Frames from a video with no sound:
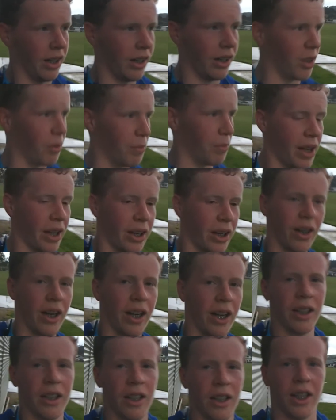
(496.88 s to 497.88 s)
the
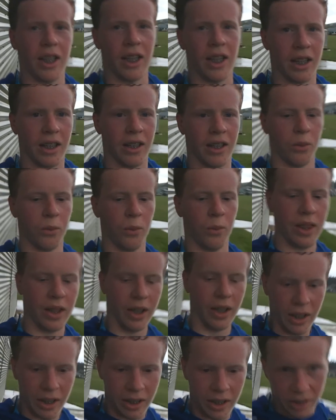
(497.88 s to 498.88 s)
background, the, uh, the
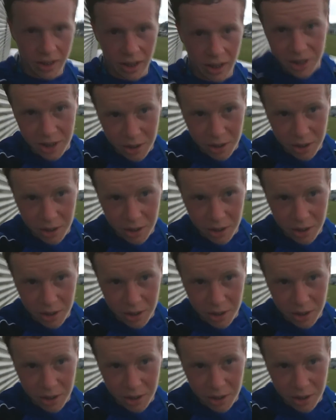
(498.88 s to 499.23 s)
weather hasn't